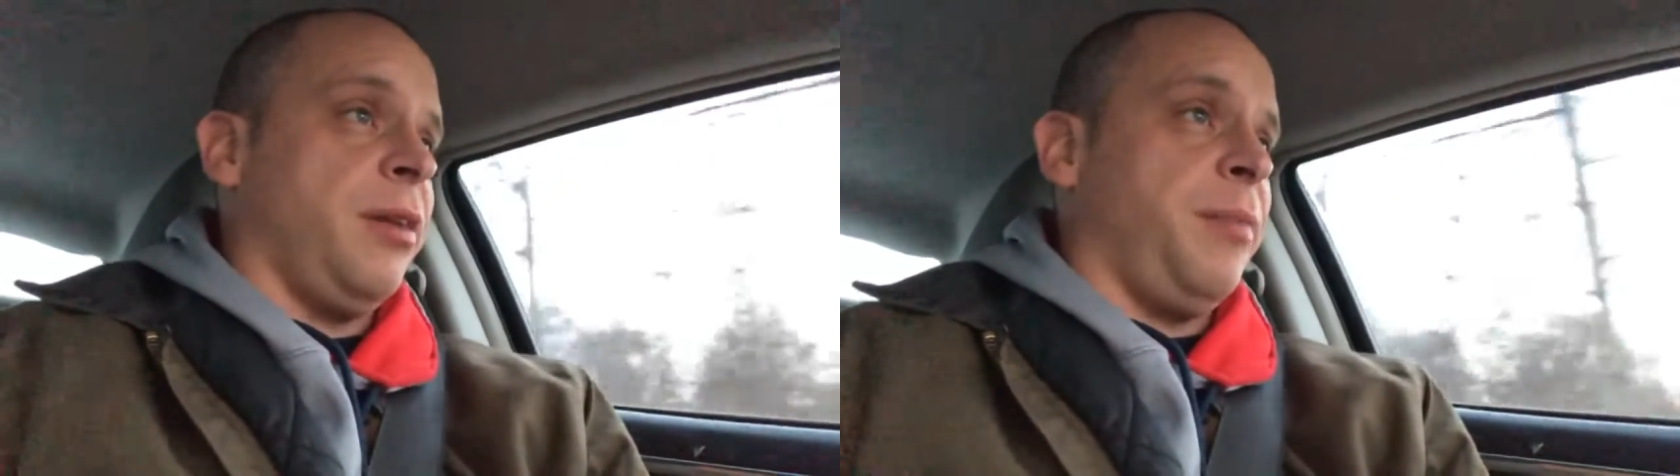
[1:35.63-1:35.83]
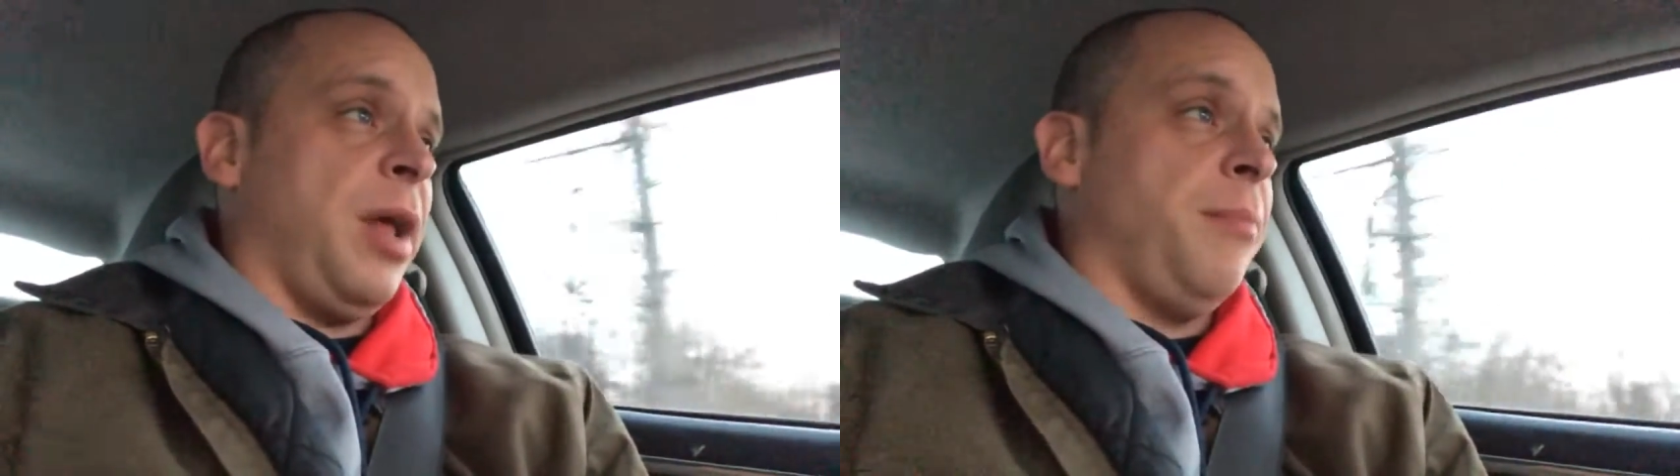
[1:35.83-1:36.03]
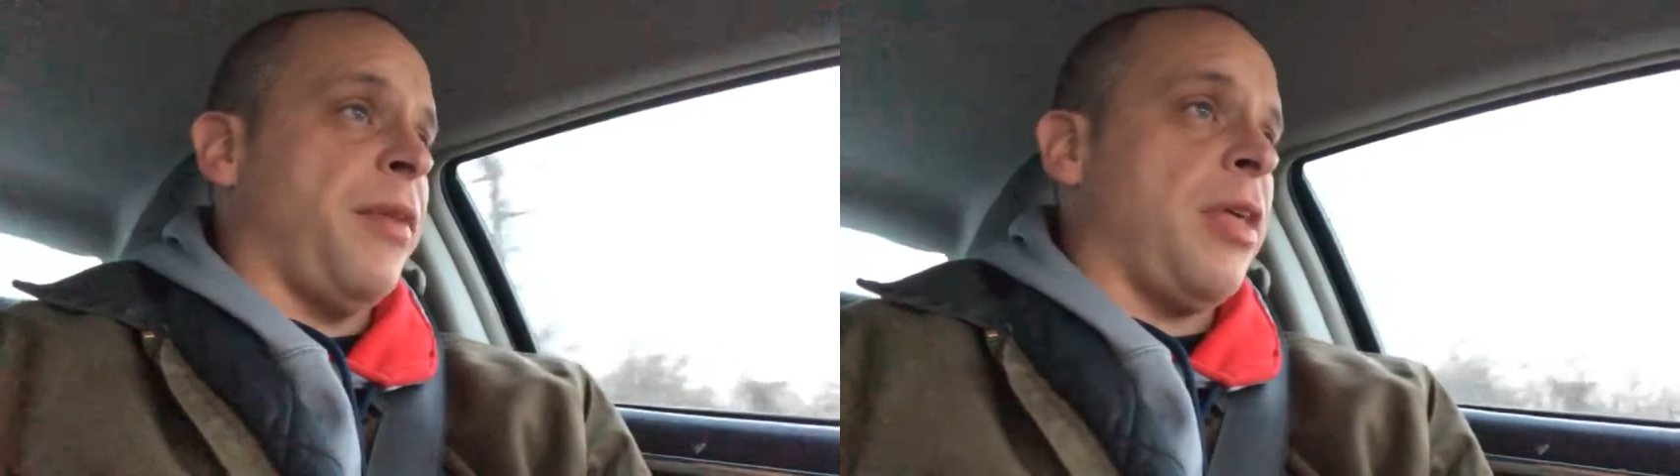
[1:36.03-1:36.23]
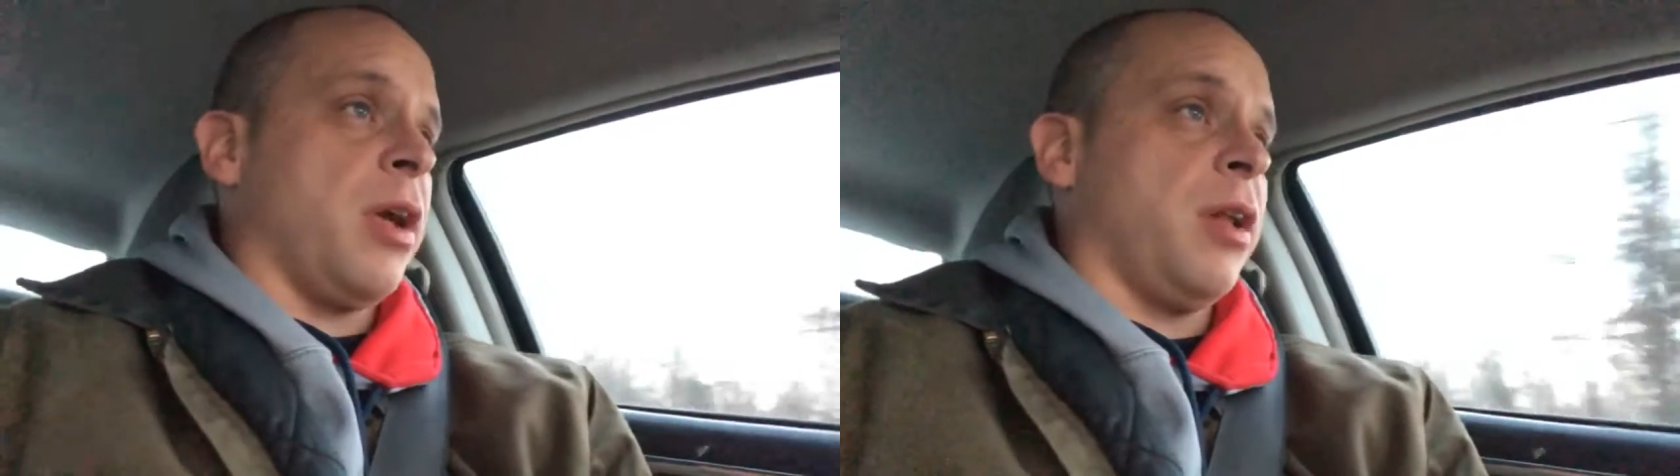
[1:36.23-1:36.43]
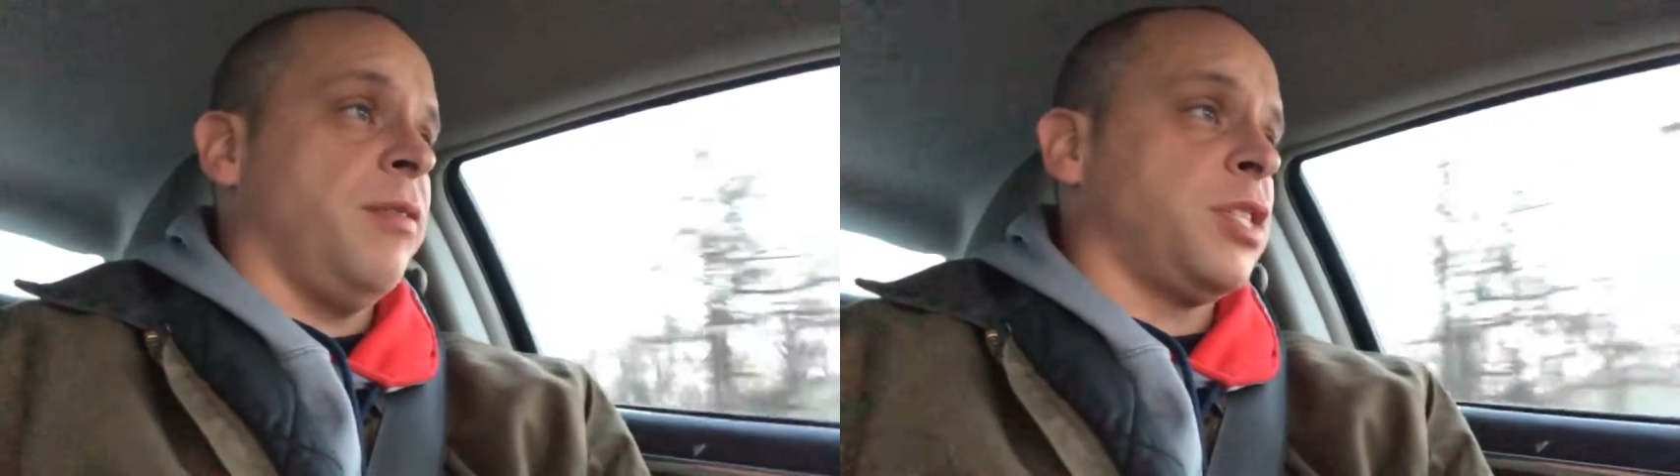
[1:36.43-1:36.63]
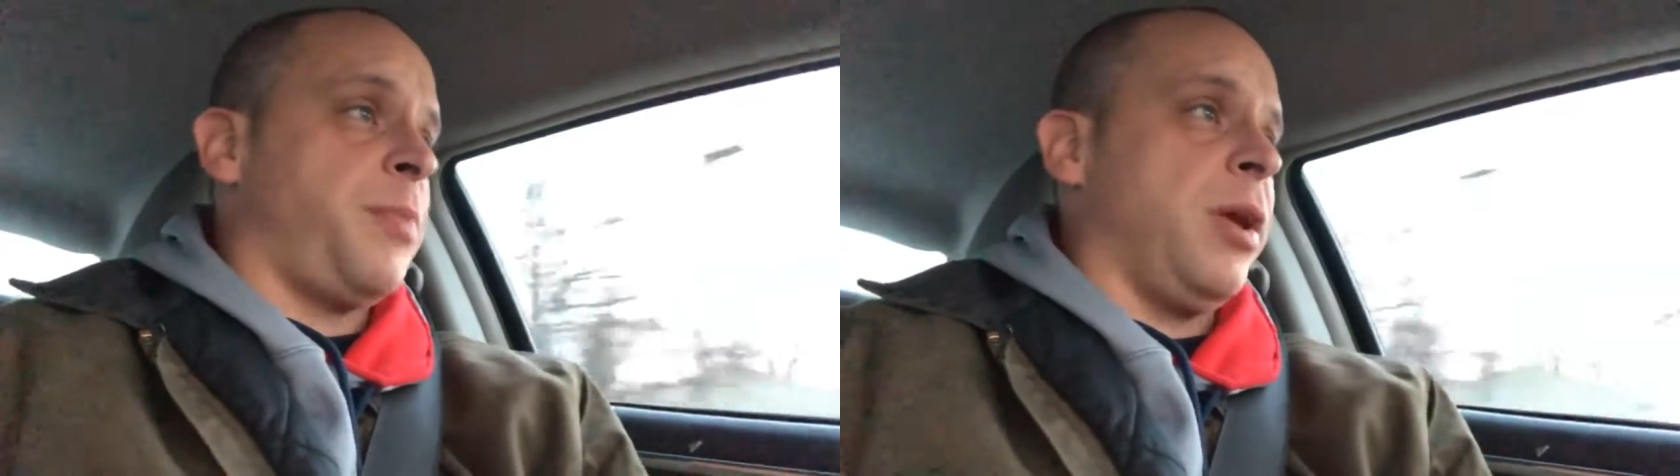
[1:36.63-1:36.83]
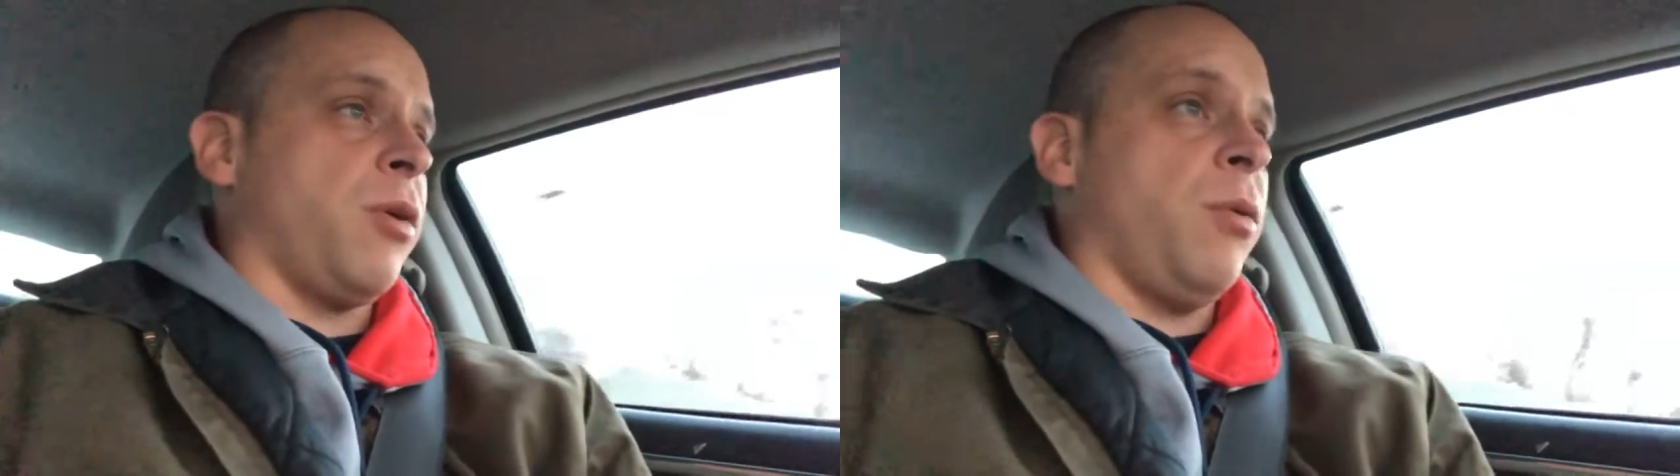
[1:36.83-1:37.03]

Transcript: I mean, I'm not that good of a speaker,